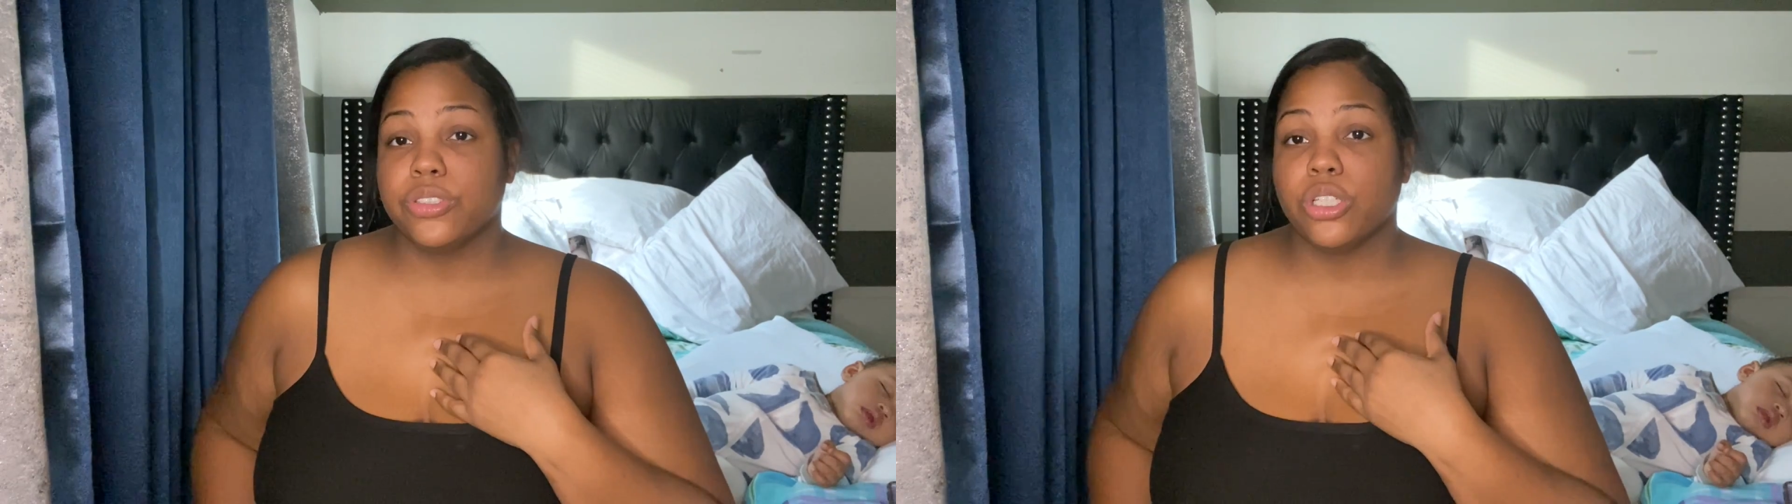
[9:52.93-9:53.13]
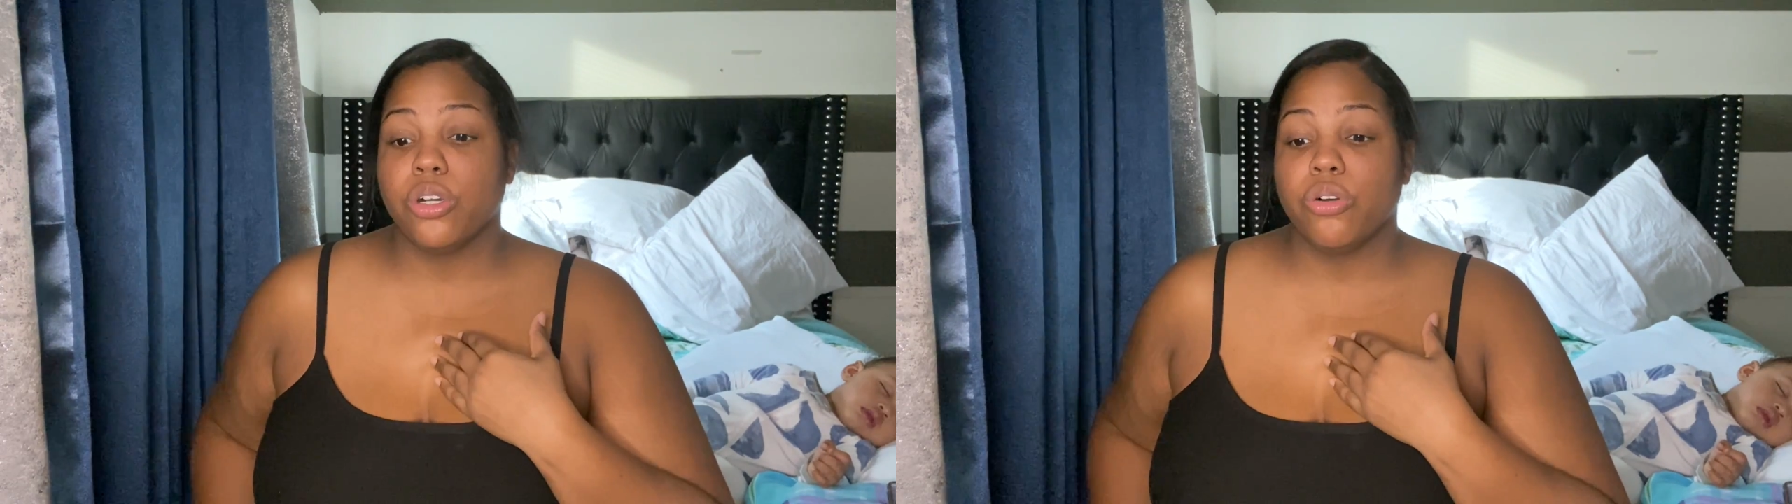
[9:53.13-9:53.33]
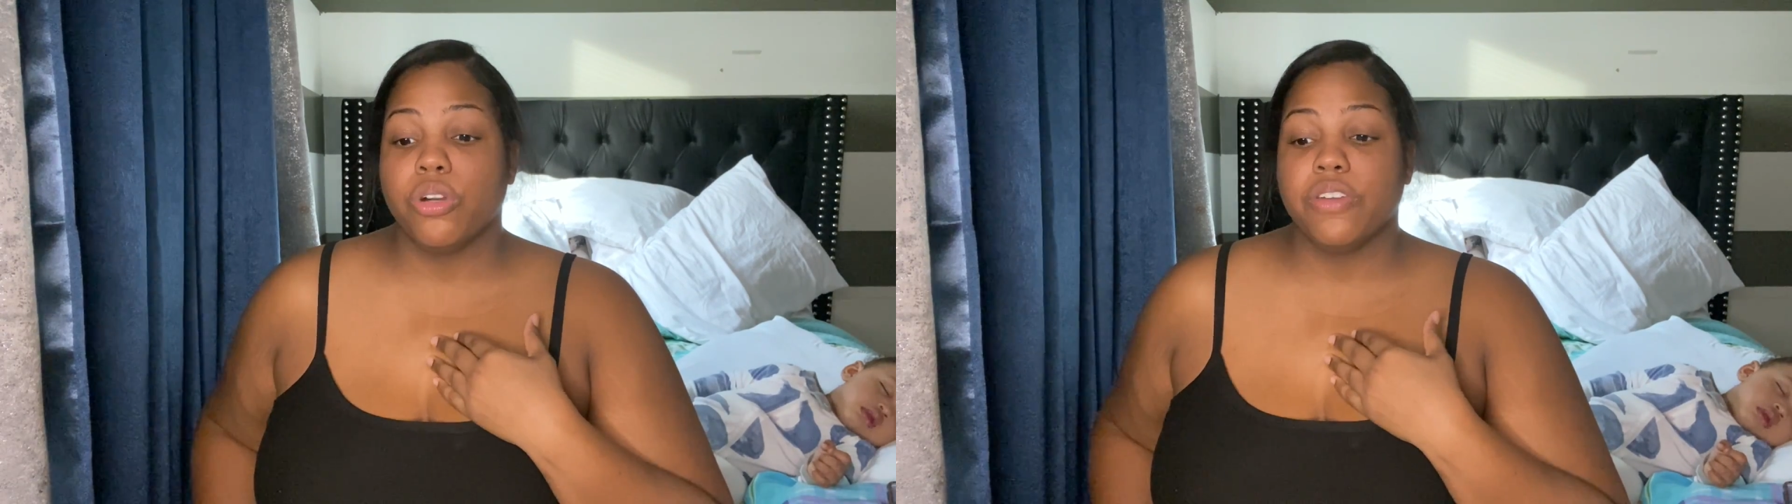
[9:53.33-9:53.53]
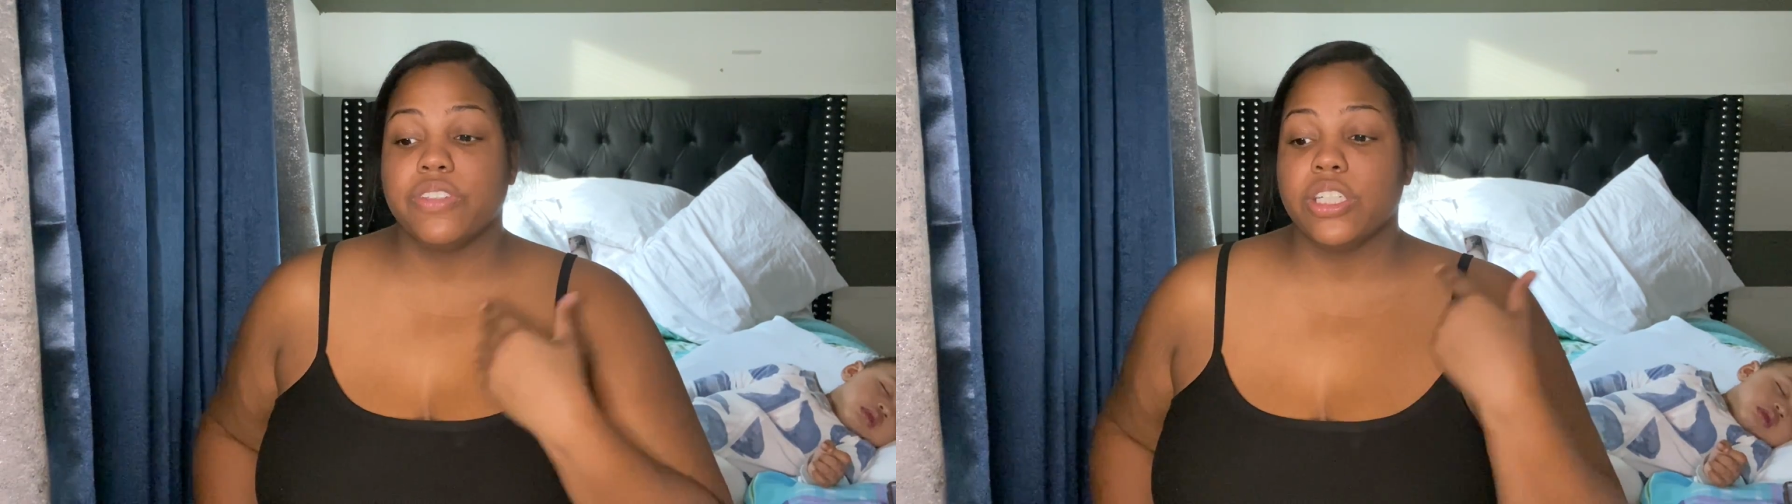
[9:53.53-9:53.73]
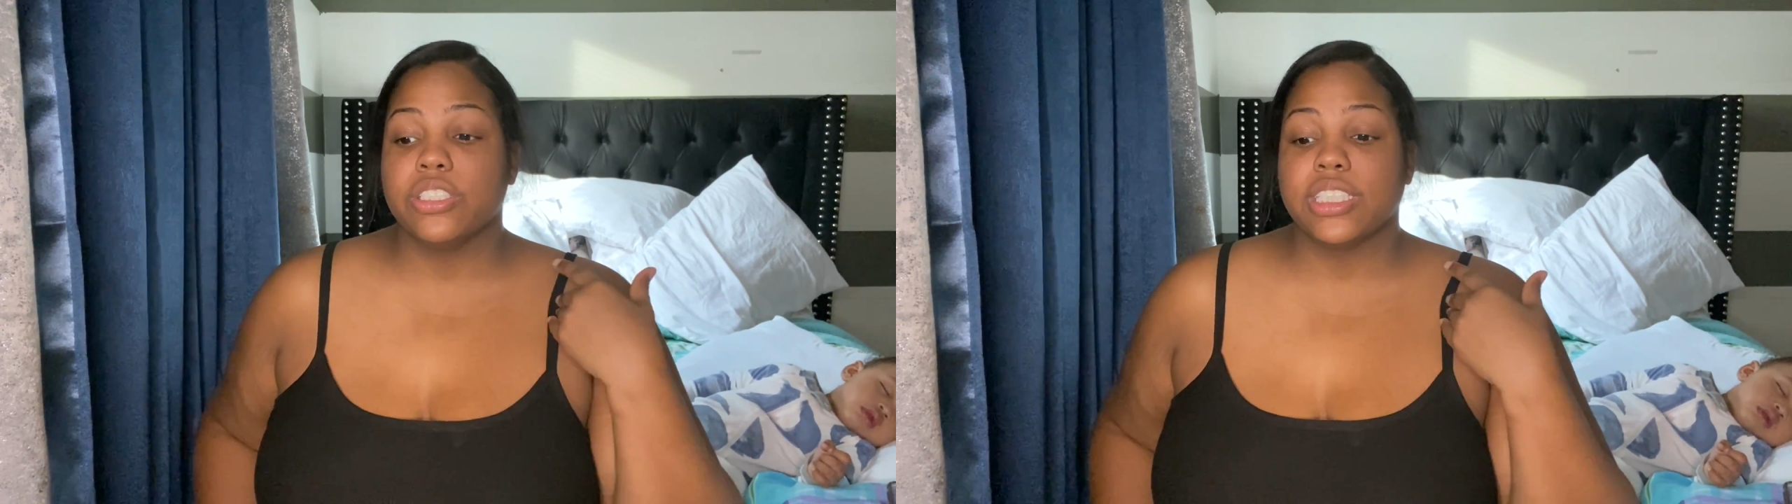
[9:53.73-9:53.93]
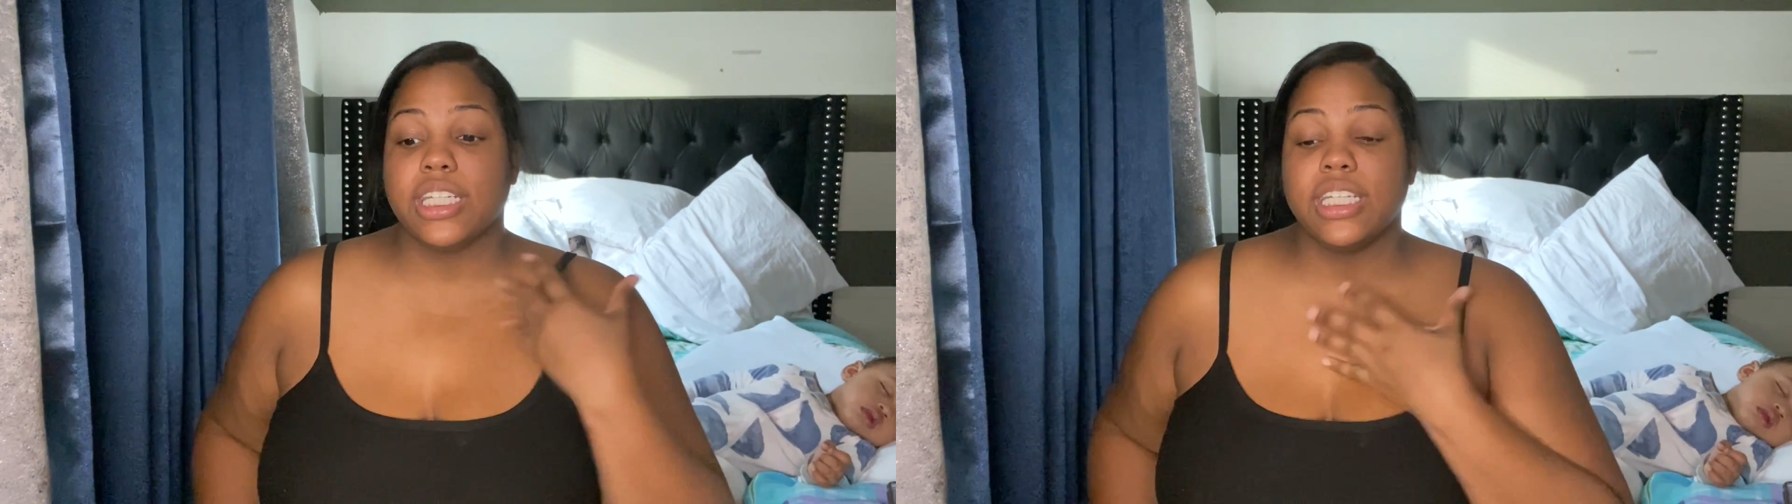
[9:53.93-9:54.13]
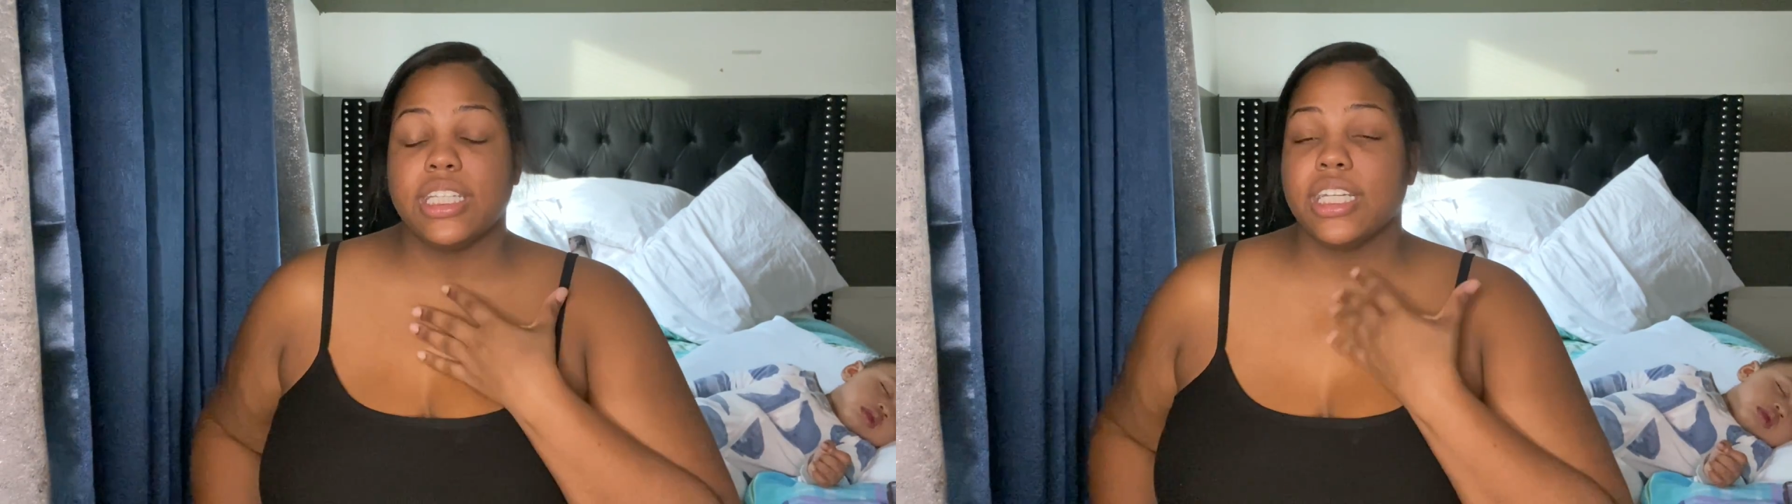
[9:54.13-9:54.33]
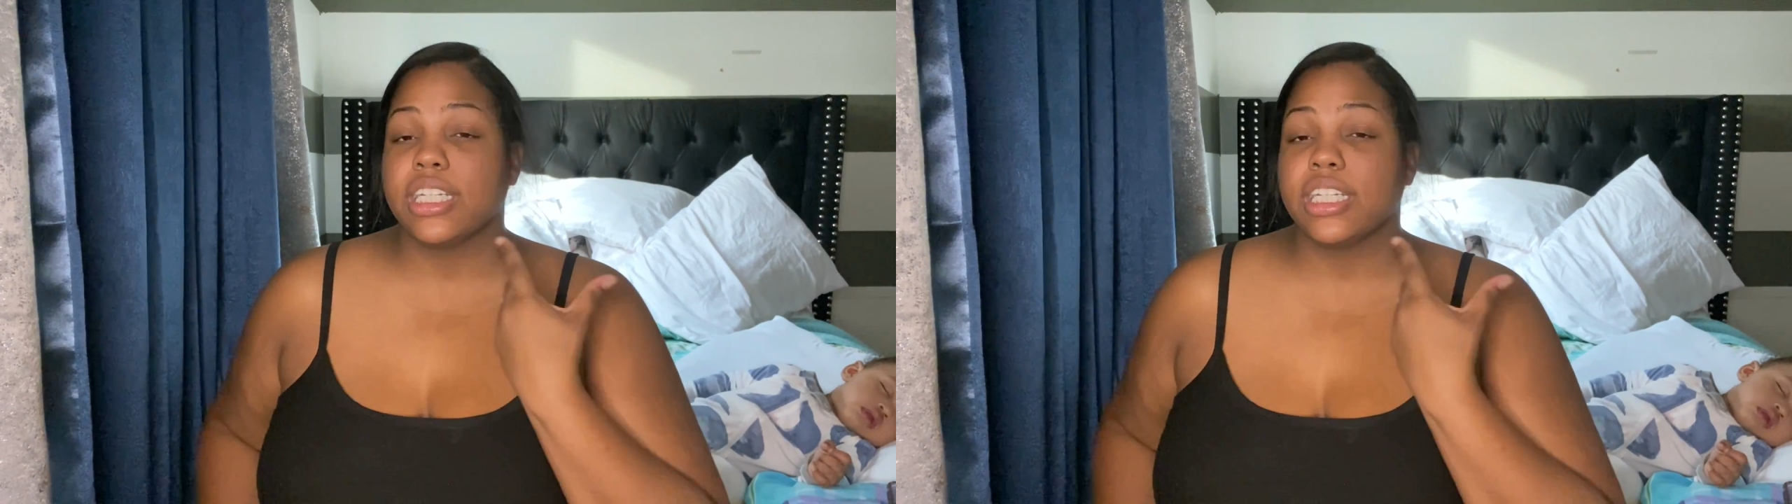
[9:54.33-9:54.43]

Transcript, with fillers: So if there's anything